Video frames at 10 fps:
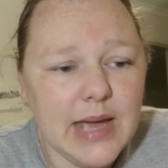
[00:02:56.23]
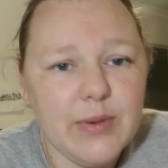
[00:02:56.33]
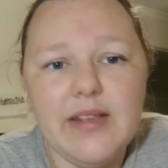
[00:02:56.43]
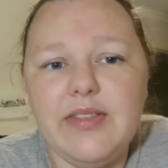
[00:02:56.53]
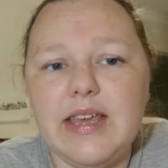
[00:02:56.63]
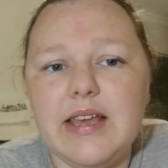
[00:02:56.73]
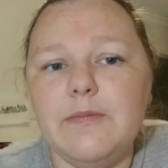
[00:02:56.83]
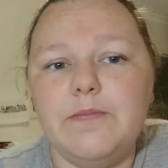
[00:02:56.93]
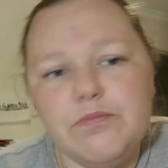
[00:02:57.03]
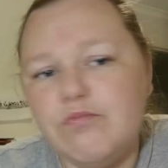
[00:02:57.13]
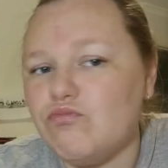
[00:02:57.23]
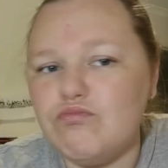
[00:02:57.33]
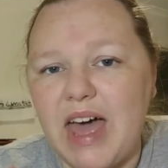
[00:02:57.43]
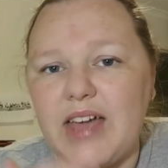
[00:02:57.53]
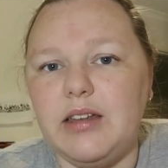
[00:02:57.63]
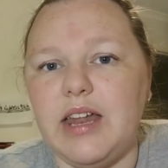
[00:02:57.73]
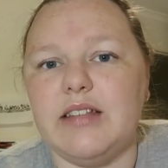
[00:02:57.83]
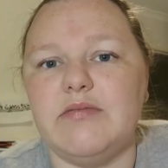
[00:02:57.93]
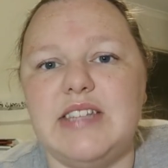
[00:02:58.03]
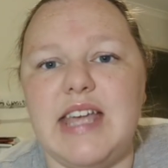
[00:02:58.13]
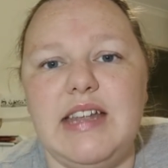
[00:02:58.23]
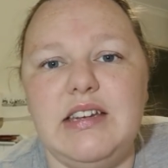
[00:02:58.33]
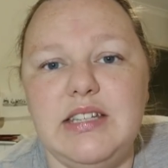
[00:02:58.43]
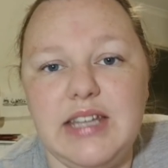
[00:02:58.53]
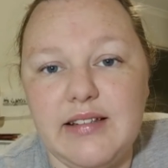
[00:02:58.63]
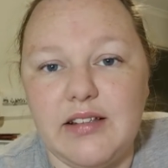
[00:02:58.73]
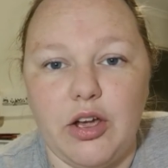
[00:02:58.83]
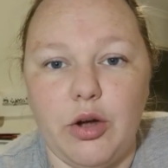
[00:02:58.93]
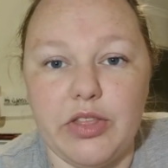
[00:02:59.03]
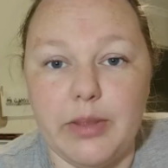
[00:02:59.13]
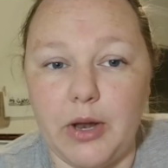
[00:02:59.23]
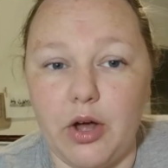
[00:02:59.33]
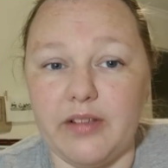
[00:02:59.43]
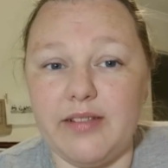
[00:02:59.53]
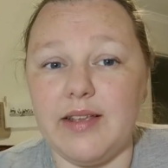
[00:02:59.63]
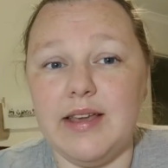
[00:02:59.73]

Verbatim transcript: It was a thing back like 10 years ago on the blogs.